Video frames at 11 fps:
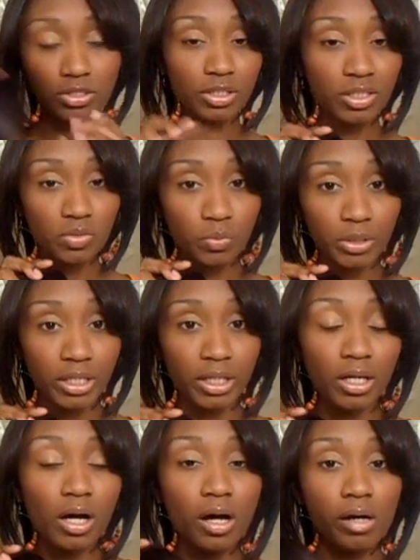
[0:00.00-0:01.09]
to this
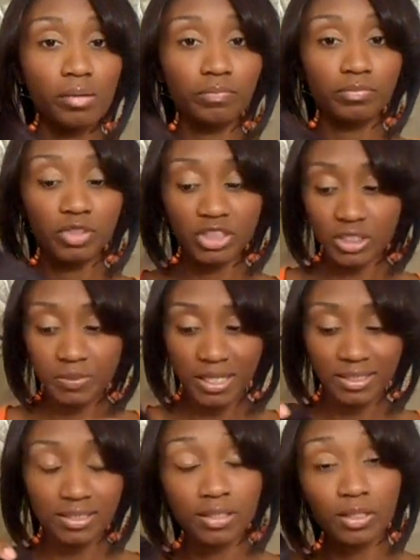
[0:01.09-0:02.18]
wig just
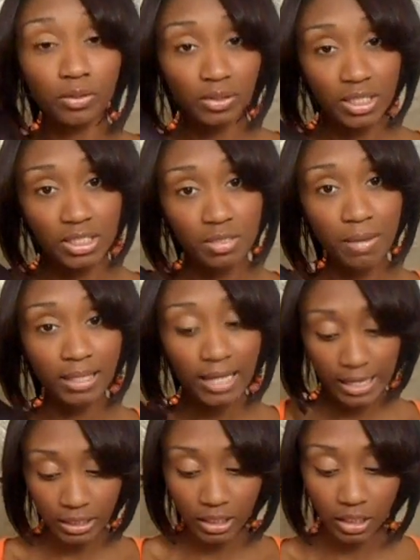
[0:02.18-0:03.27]
because it's a little thin to my
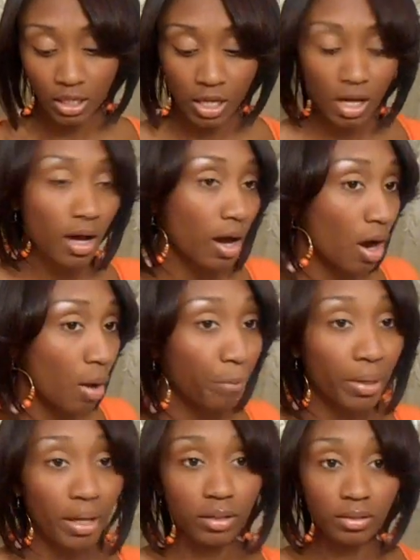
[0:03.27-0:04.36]
liking.
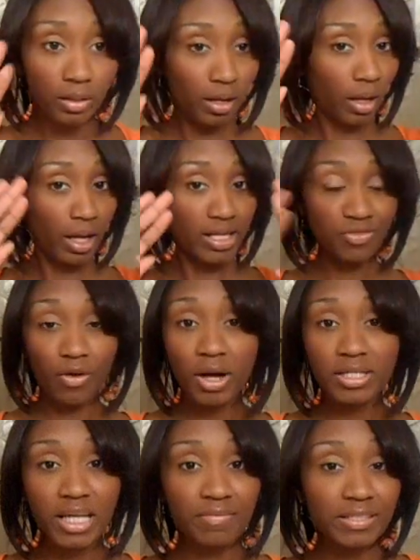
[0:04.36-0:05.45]
But as far
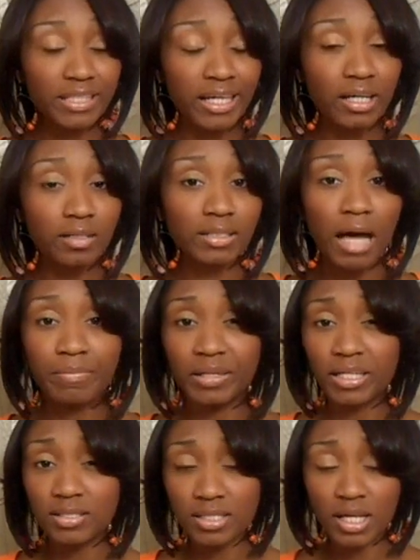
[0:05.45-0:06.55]
as everything else, I've been
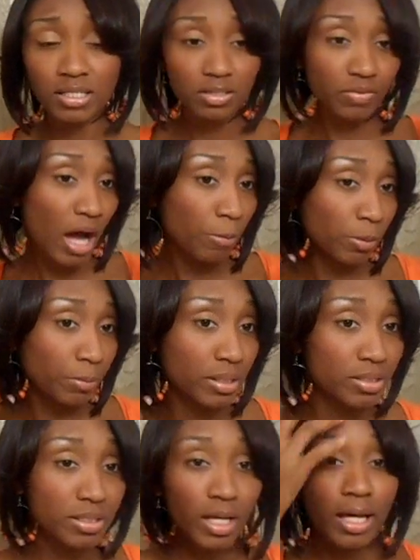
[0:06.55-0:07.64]
getting tons of
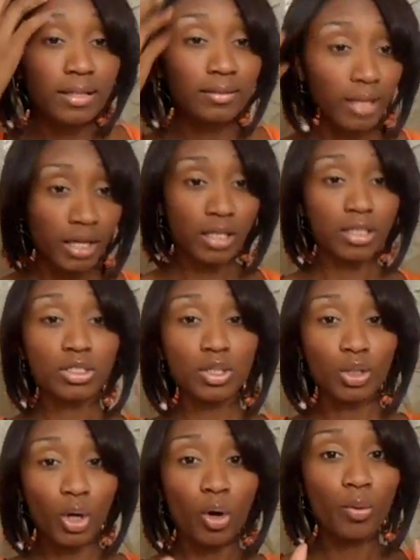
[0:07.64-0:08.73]
compliments. Ladies,
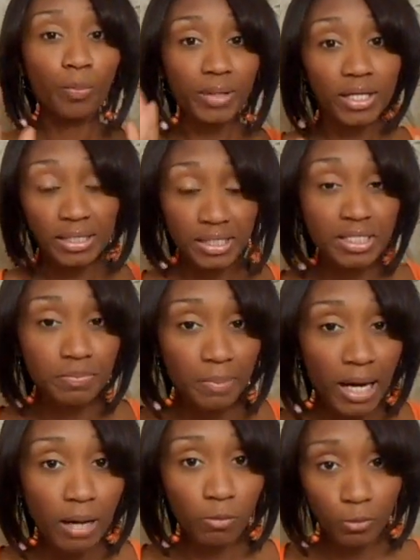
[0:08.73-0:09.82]
go pick this
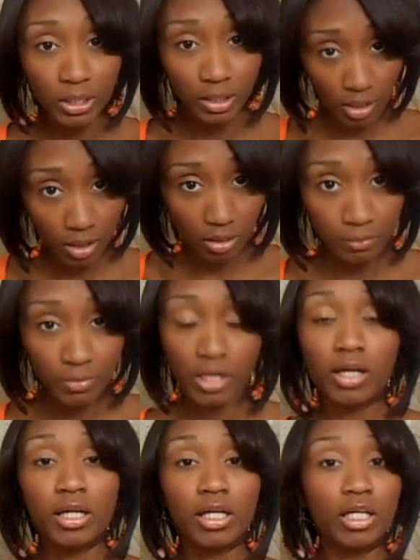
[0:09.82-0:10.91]
bob wig up.
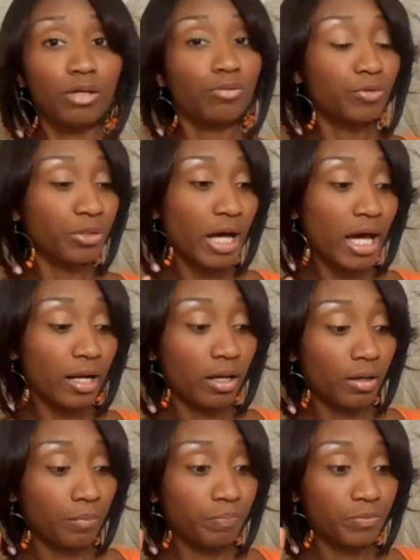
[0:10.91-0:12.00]
If you're not
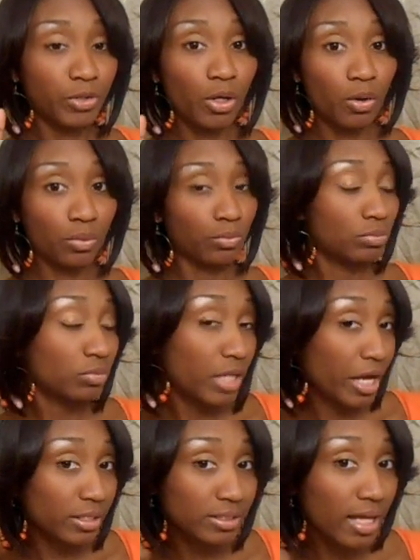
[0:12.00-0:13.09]
a, you know,
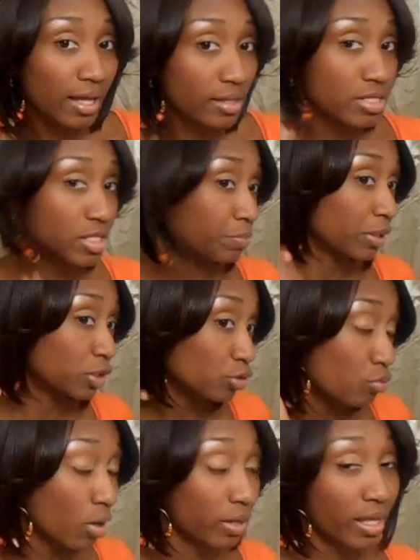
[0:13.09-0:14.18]
hairstylist, but
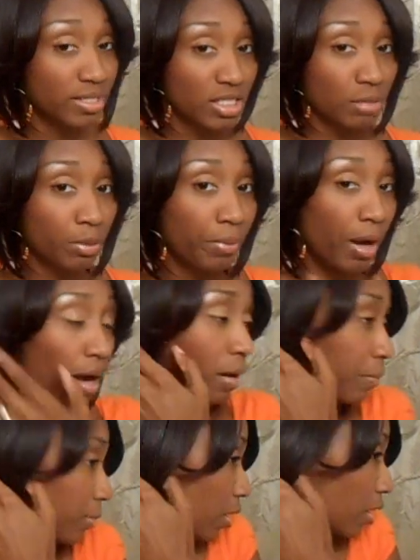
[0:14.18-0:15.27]
you want that summer
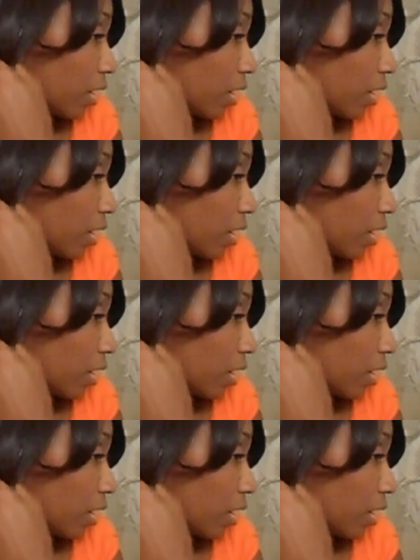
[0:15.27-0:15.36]
bob,